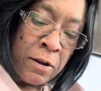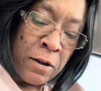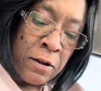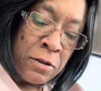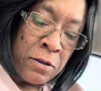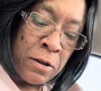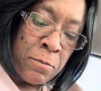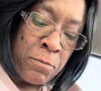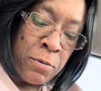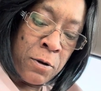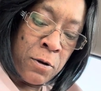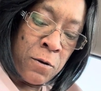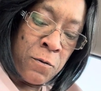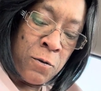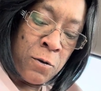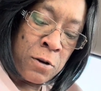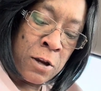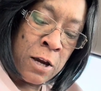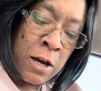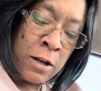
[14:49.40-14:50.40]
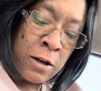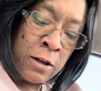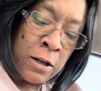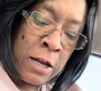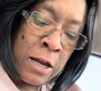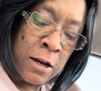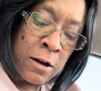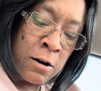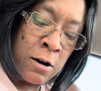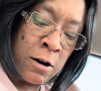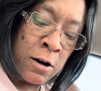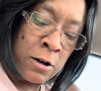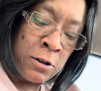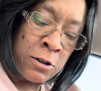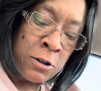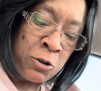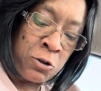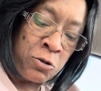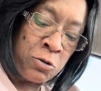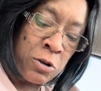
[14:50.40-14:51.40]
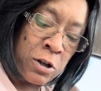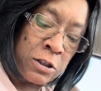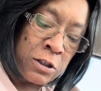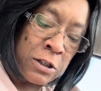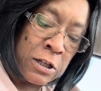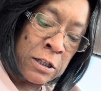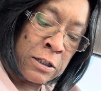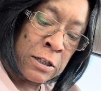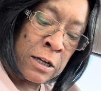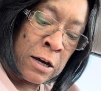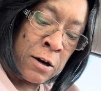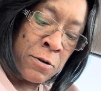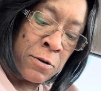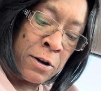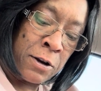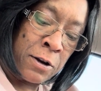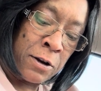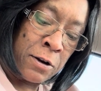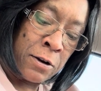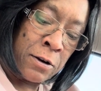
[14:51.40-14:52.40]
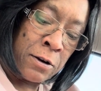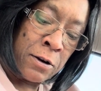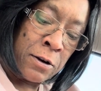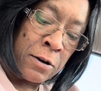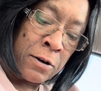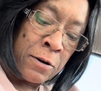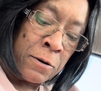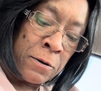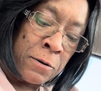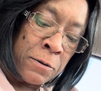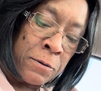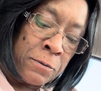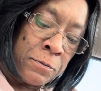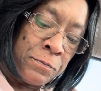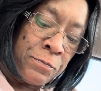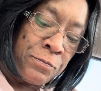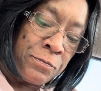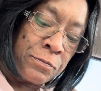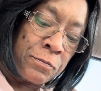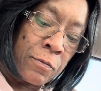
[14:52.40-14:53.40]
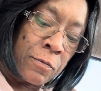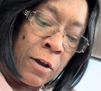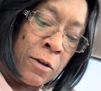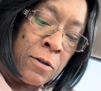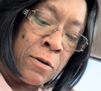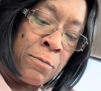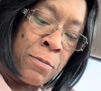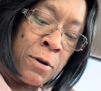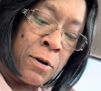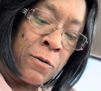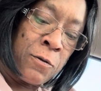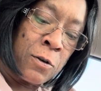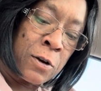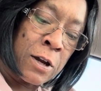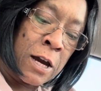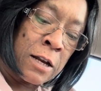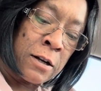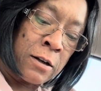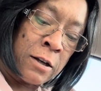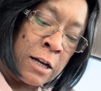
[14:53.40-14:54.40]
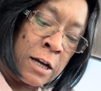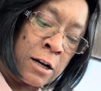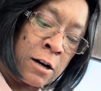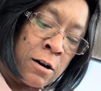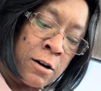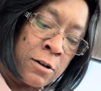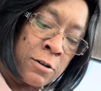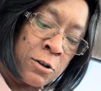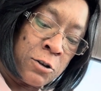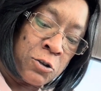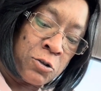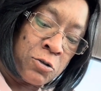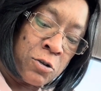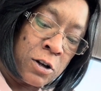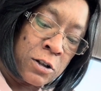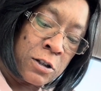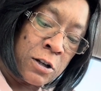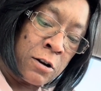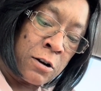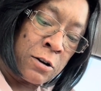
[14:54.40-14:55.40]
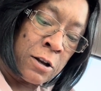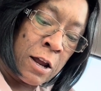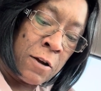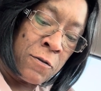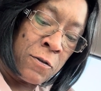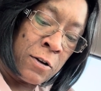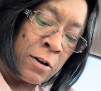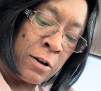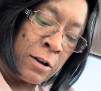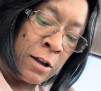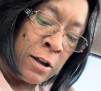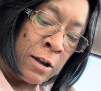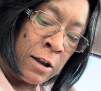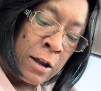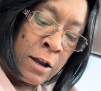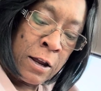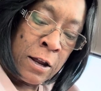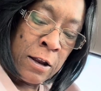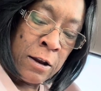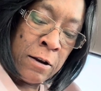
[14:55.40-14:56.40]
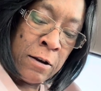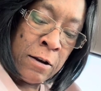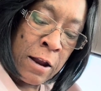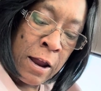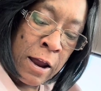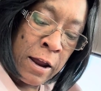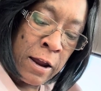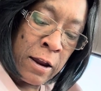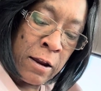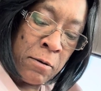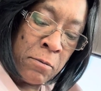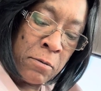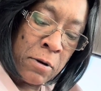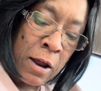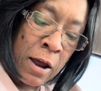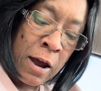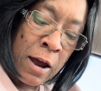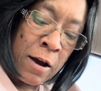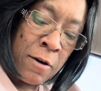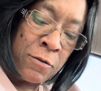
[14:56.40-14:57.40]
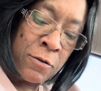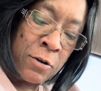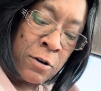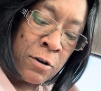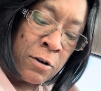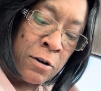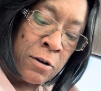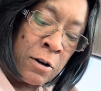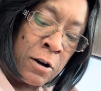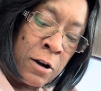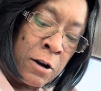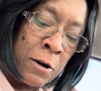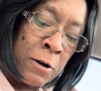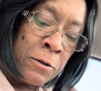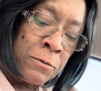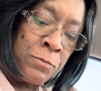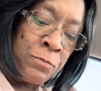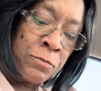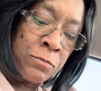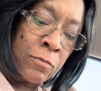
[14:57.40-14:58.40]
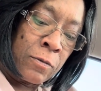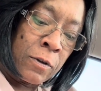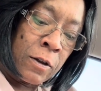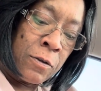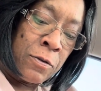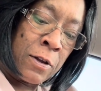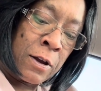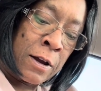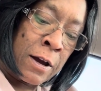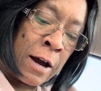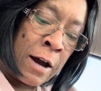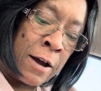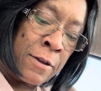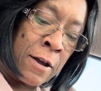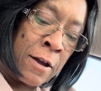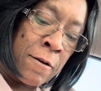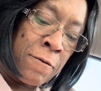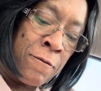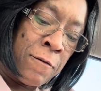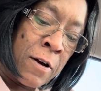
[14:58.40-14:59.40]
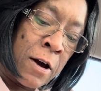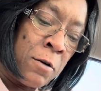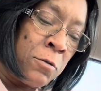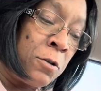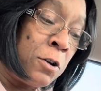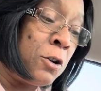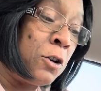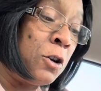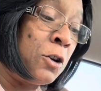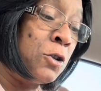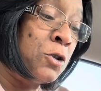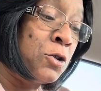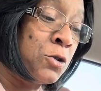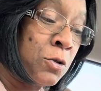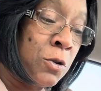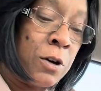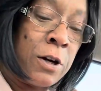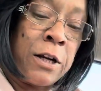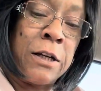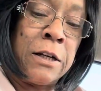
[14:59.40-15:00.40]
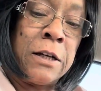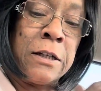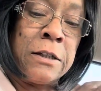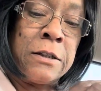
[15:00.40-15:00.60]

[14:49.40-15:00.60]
the beautiful Cadillac cars and trucks that's out here. The beautiful Cadillac cars and trucks are definitely named after the guy that founded Detroit in